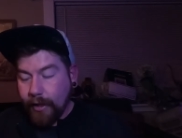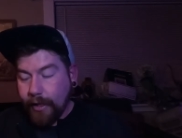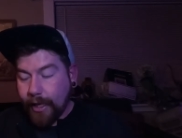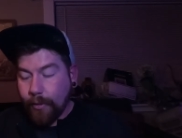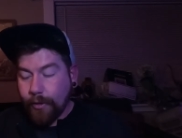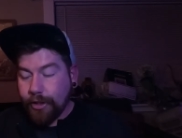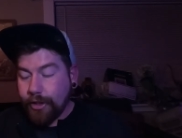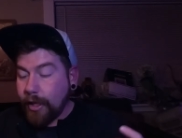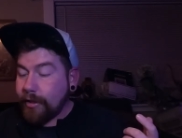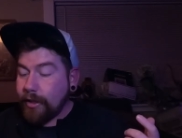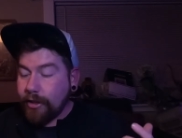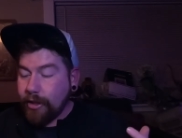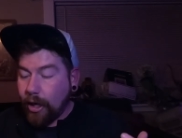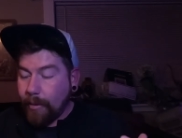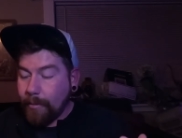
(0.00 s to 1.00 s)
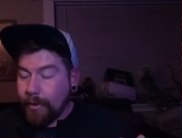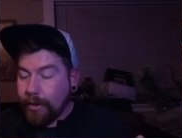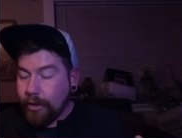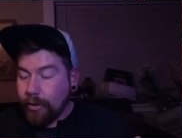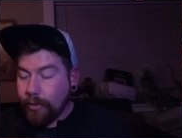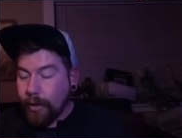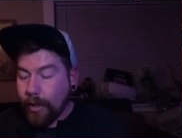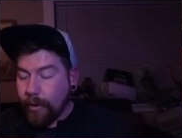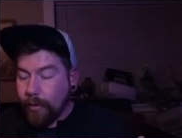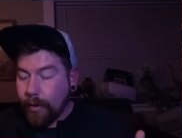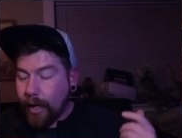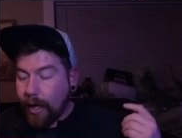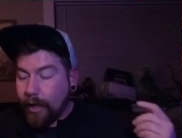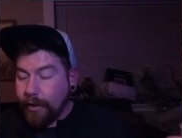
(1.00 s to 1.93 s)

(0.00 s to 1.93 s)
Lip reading: And it was Justin Thomas to go